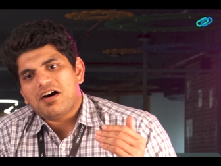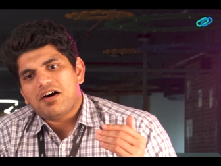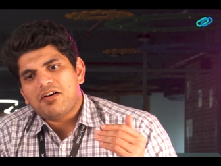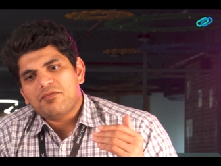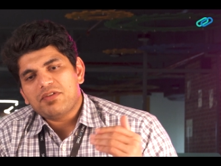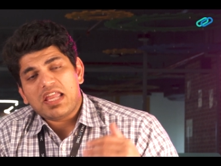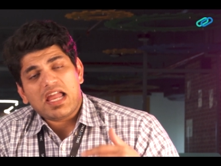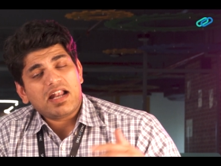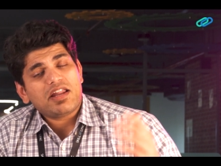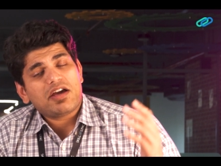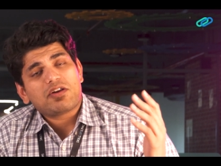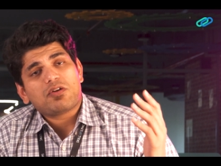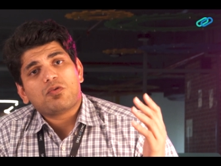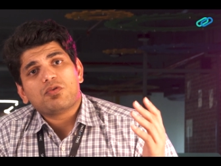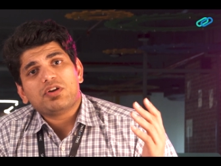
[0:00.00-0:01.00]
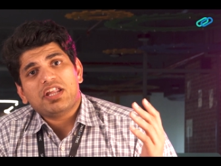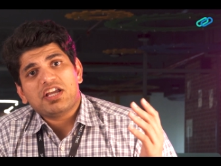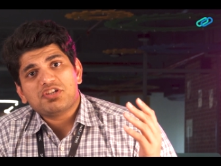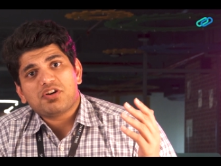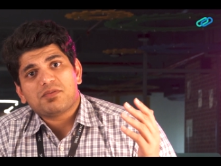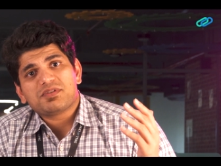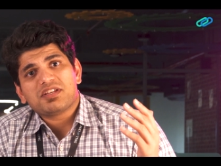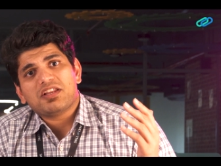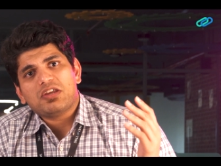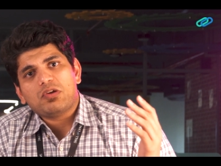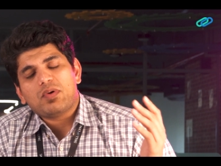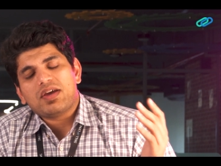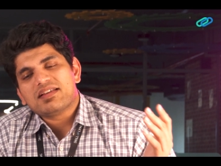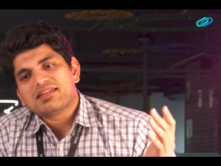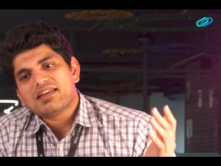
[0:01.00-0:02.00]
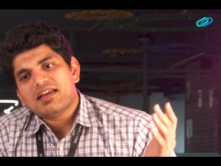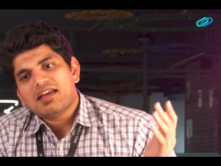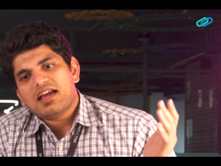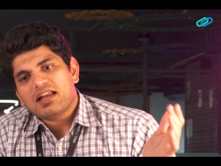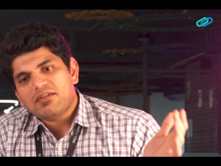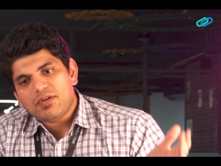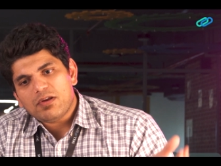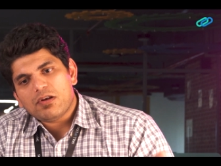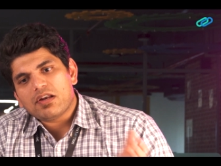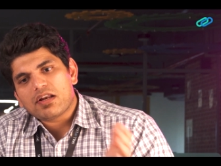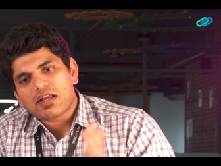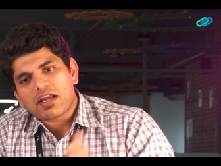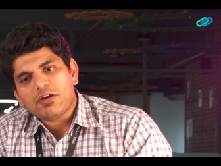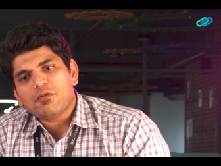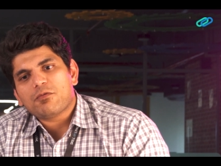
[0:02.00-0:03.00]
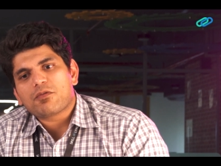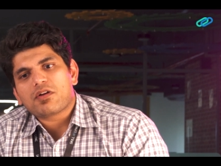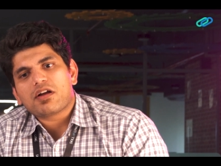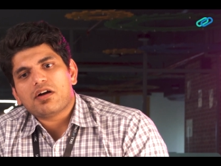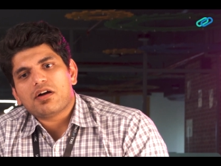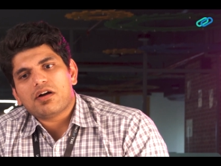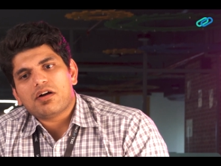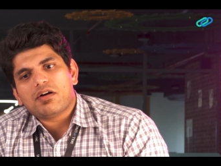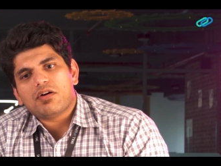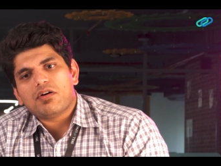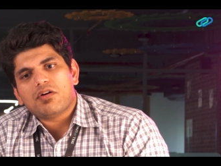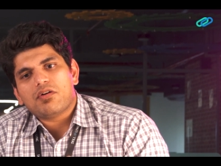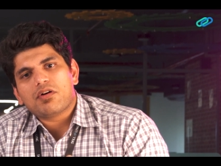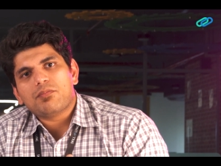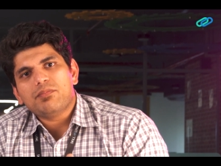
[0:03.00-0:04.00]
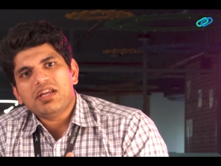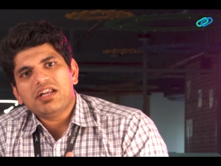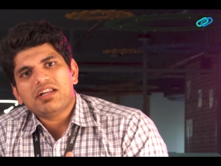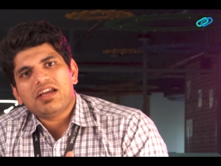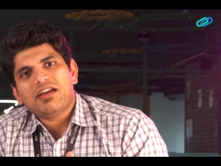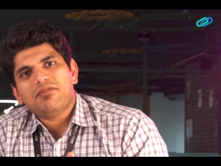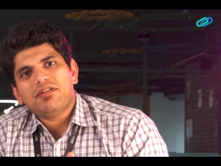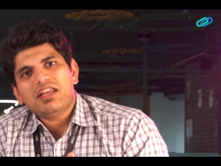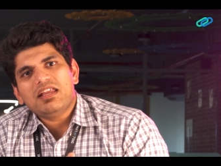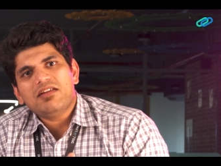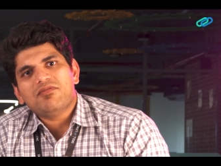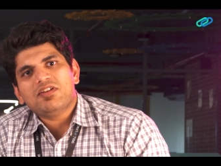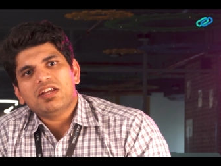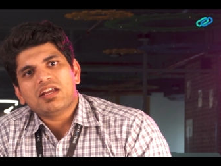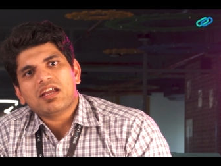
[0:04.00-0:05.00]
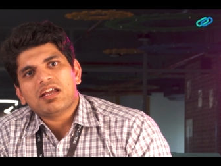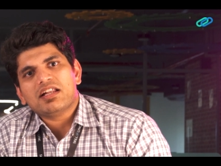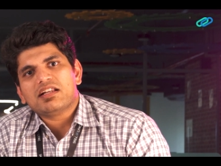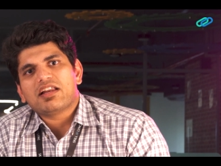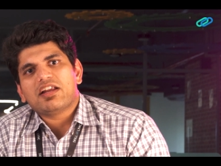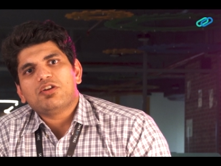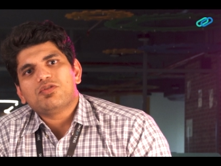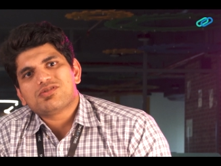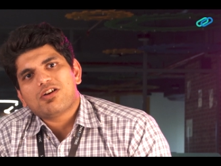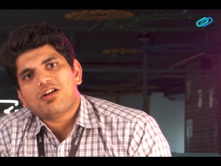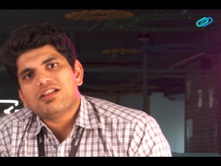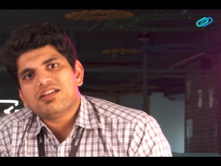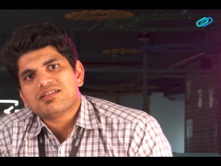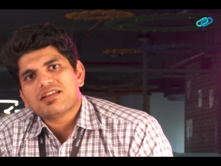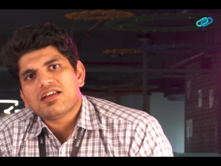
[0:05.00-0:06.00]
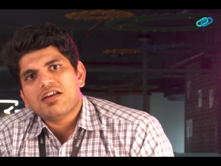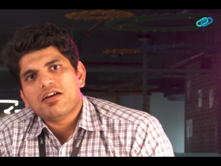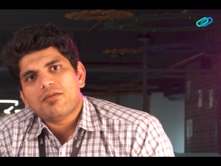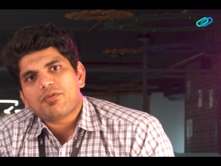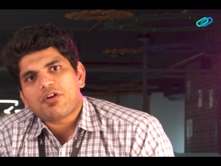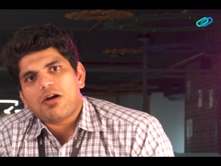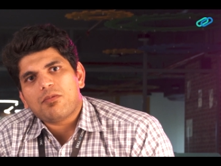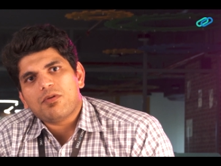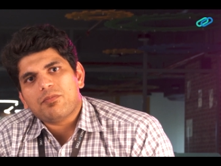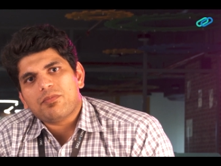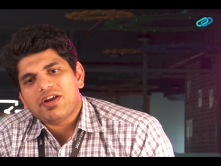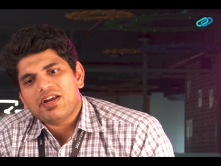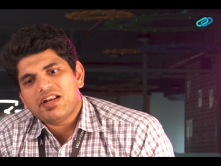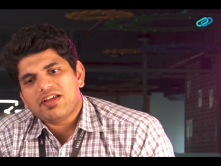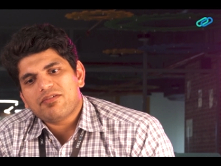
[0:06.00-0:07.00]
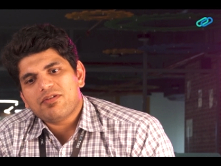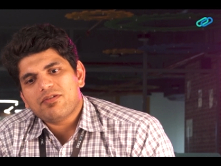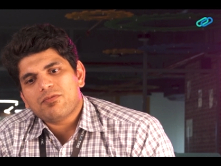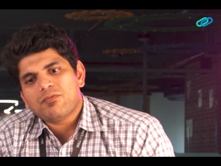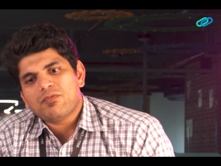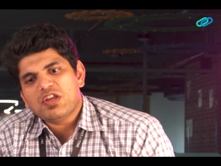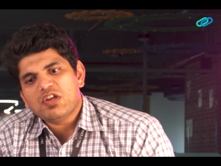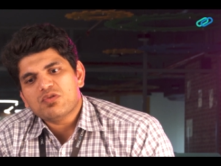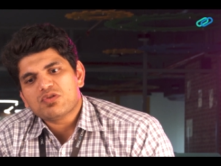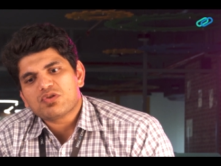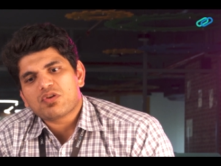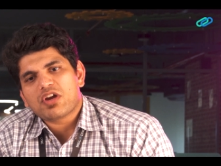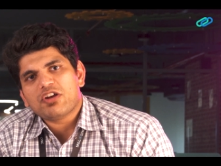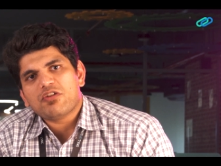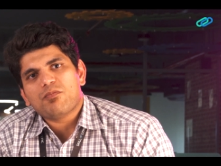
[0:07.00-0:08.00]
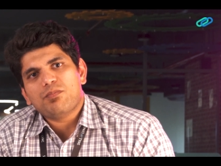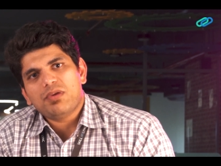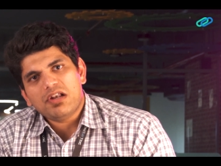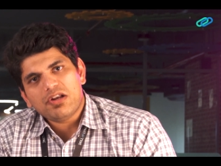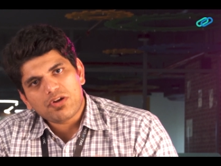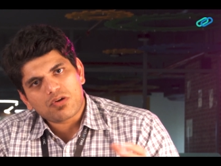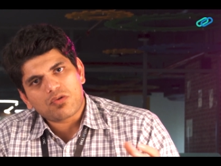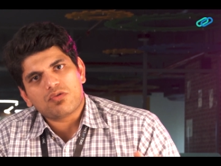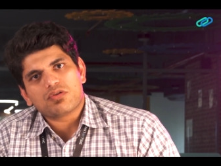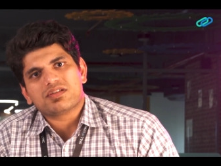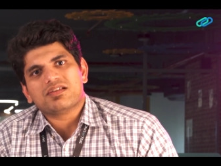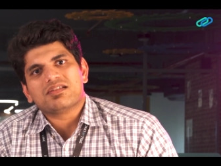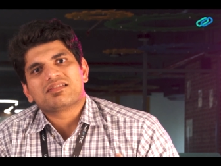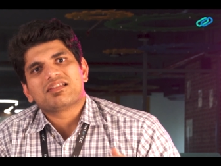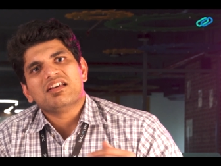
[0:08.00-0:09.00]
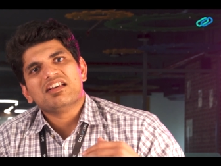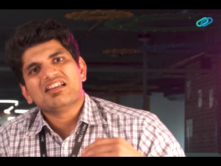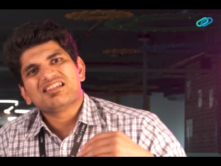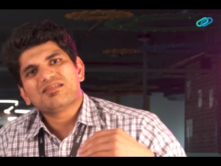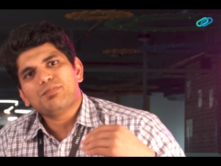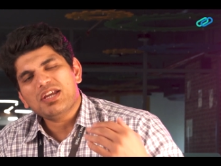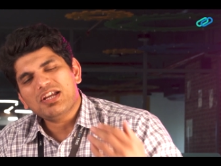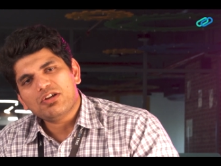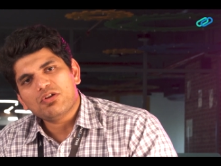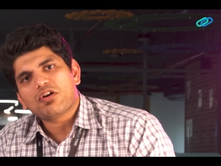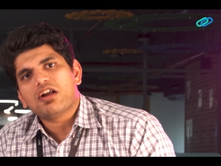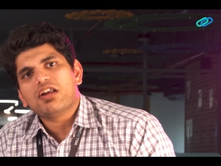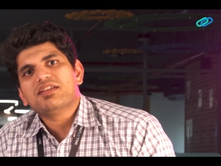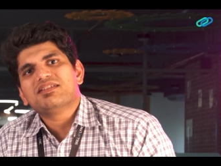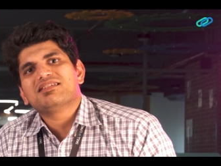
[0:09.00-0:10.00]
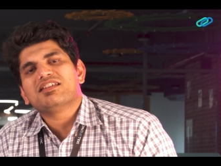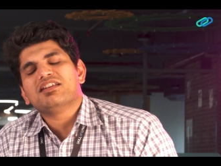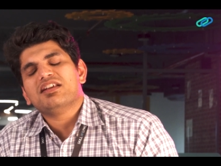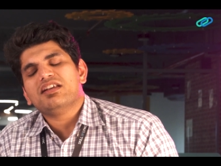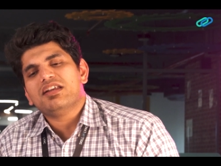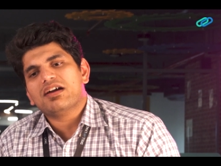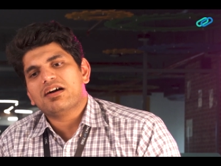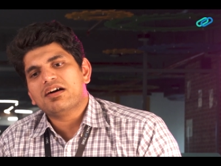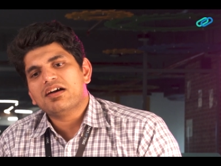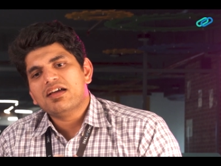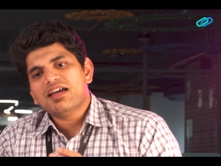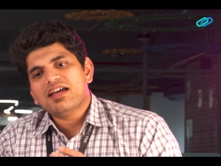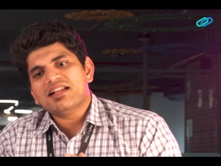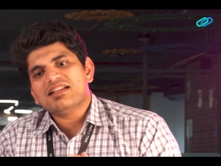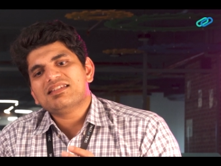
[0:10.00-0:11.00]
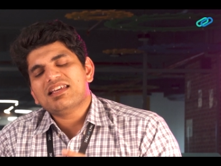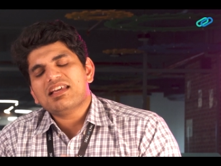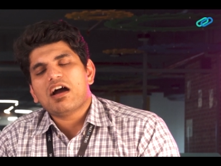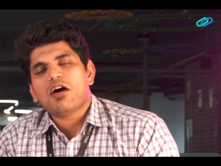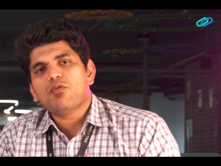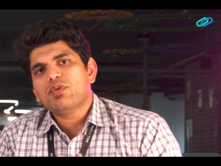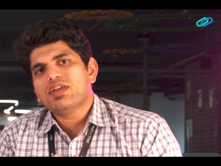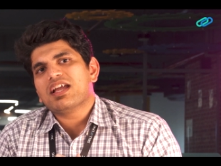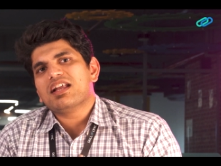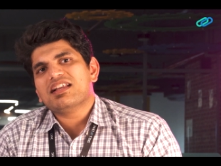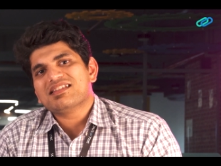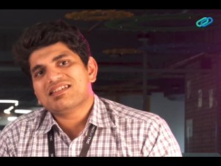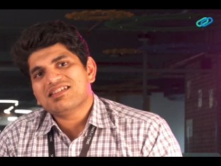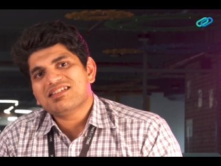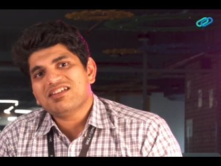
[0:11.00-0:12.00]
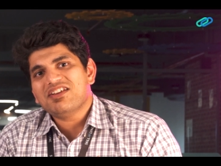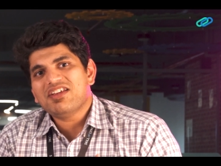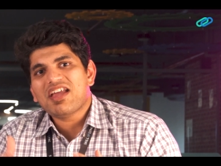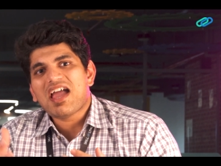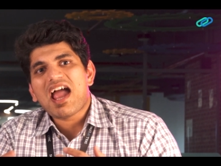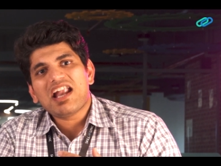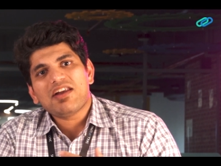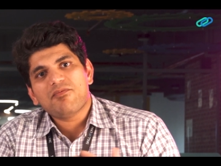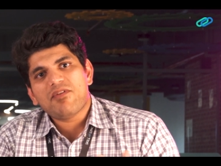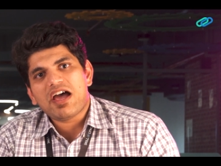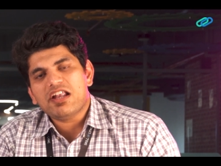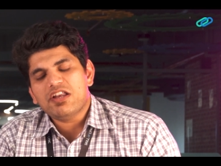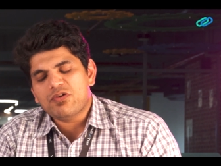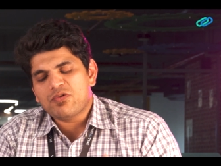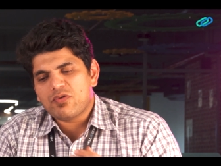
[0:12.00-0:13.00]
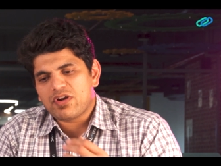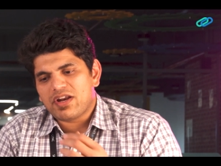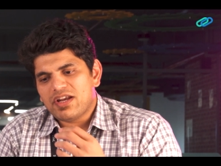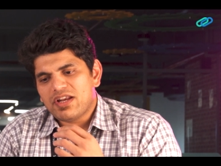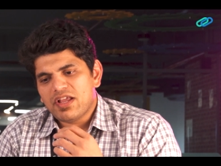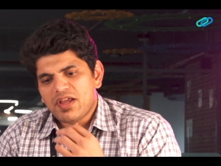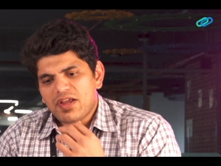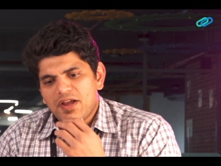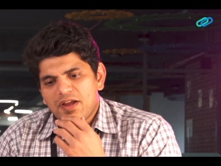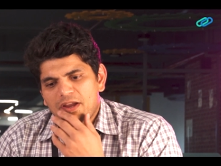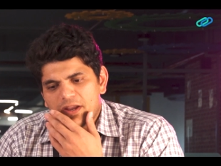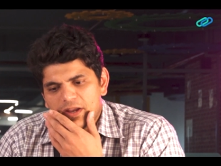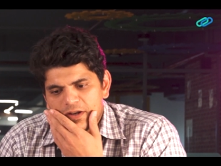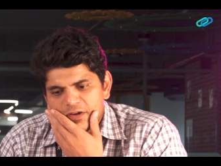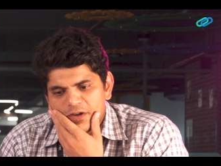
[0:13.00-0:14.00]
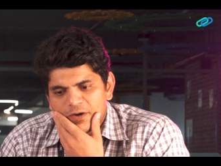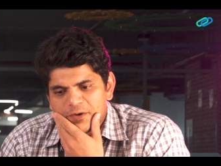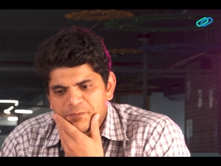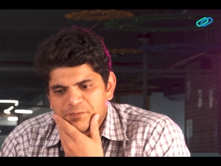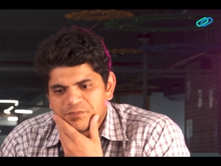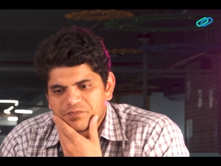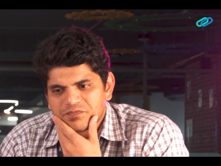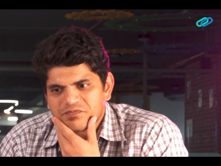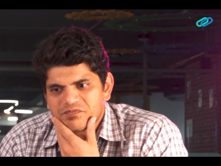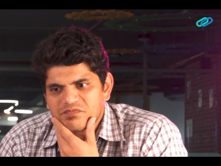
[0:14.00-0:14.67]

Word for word: Uh, we had our own day jobs in the US, and we will kind of uh, meet every evening and try to solve this problem, right? Like we, we used to kind of build courses, speak to colleges in India, and see how we can essentially add value, right? And um,